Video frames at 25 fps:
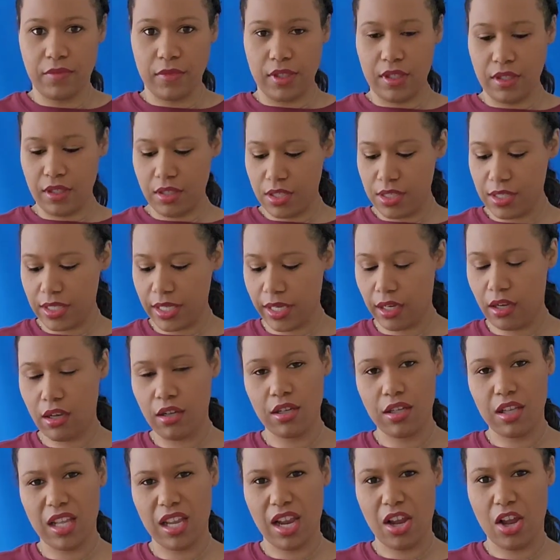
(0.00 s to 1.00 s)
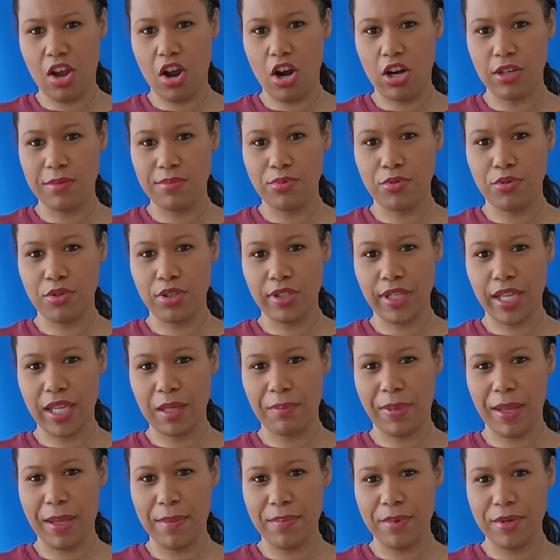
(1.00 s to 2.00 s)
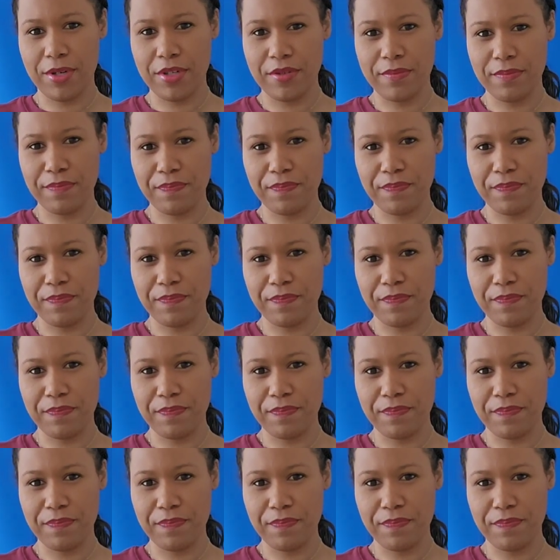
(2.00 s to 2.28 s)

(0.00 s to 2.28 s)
this is like cardboard like paper.